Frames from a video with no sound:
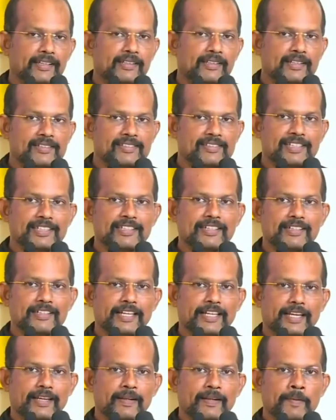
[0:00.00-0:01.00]
in a single
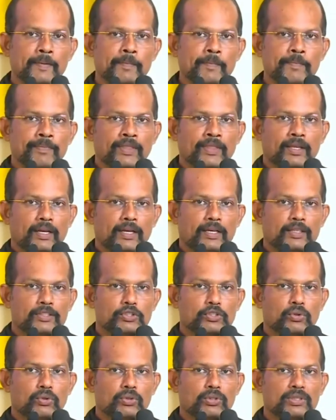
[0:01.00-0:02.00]
day.
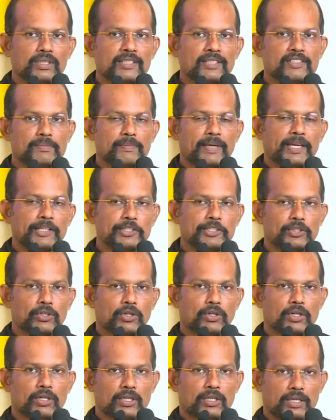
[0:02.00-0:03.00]
So this makes
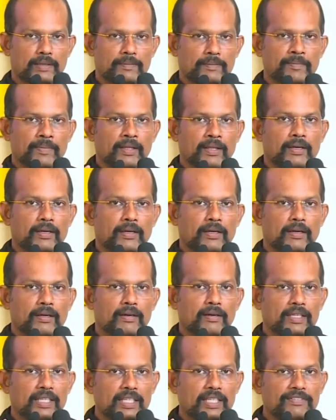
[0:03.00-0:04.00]
sure
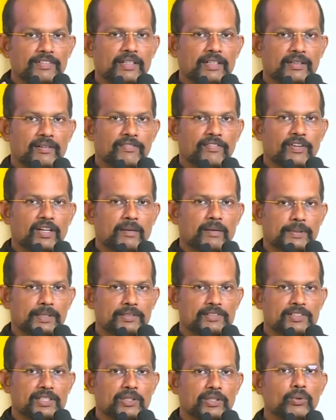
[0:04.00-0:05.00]
even for a
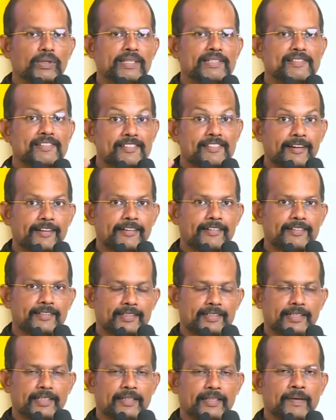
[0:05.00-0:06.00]
person who is
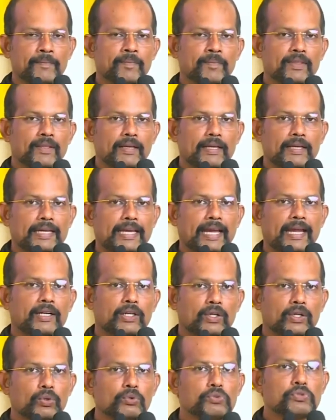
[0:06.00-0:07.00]
sedentary
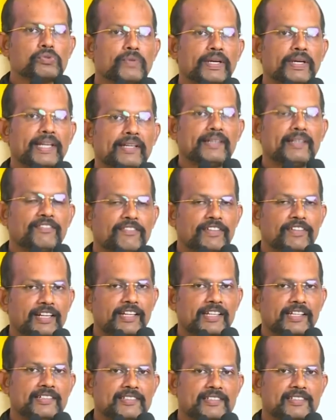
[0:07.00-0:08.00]
can lose weight very
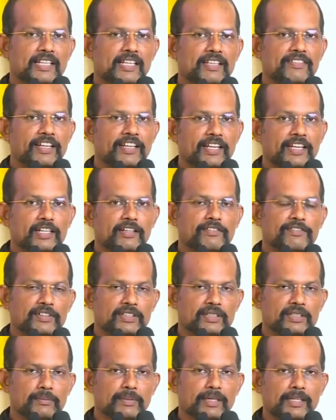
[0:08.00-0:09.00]
easily, very
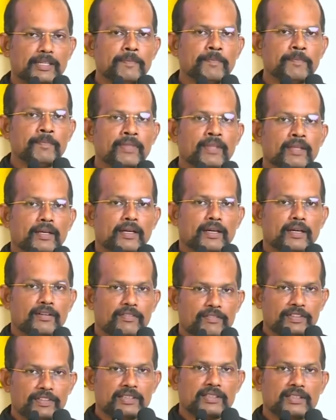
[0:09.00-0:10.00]
comfortably
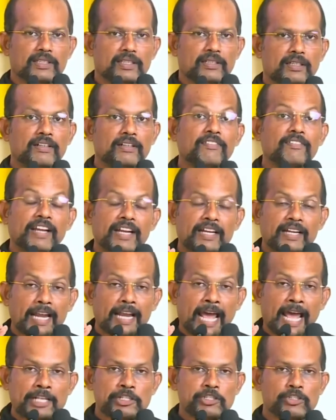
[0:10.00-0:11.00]
with and
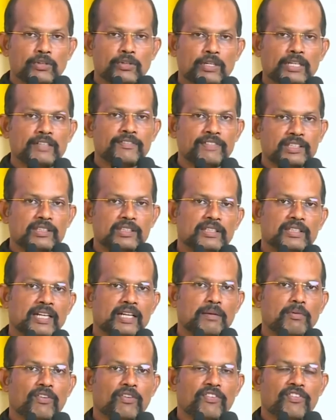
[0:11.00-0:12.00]
naturally with the
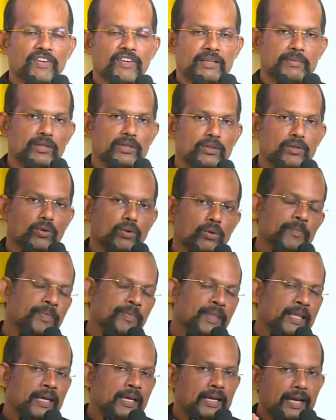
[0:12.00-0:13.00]
help of Viber Gold.
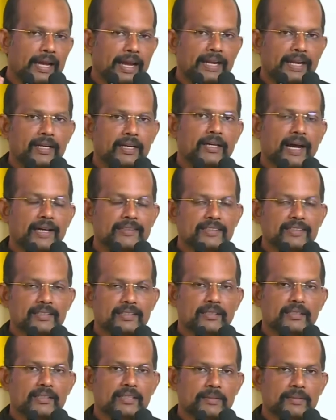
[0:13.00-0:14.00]
And other
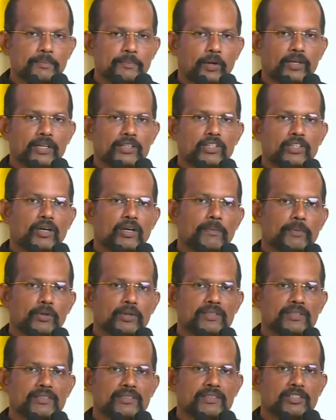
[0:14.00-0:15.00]
important
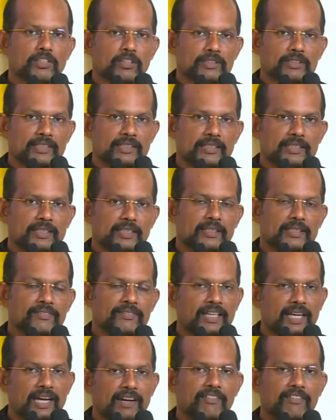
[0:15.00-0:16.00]
components are that
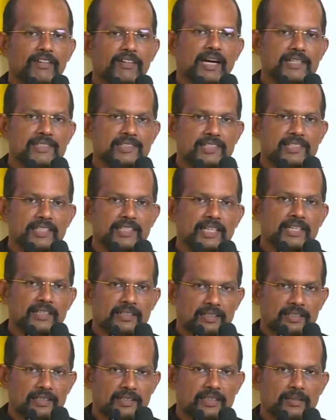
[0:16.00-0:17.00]
we have
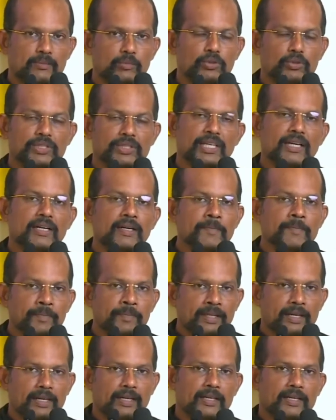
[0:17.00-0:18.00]
Garcinia gambugia,
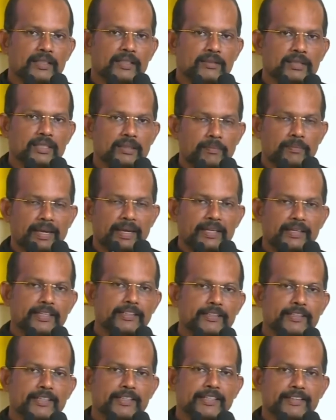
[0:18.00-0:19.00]
the main
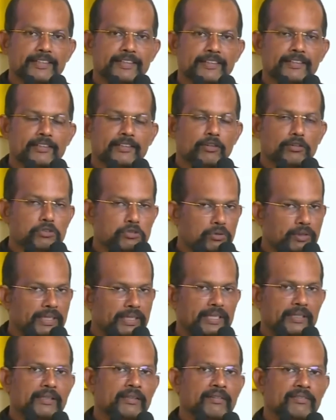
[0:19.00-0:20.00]
ingredient also
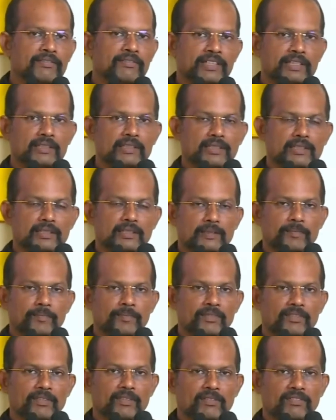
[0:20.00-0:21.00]
in with
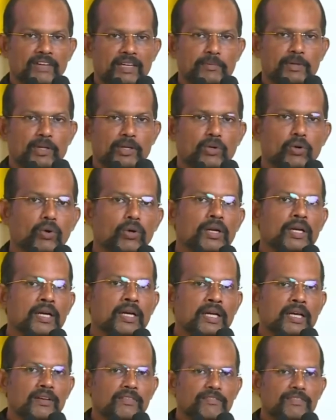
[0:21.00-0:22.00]
Viber Gold,
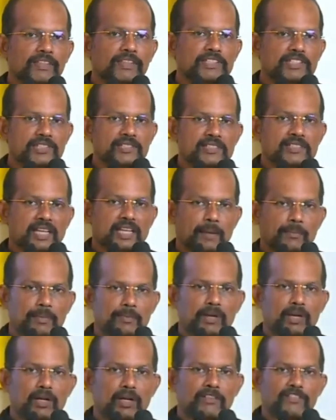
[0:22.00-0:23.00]
which is
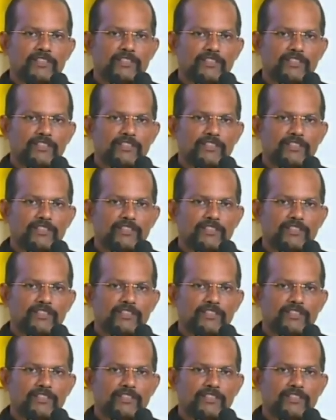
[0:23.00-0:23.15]
capable of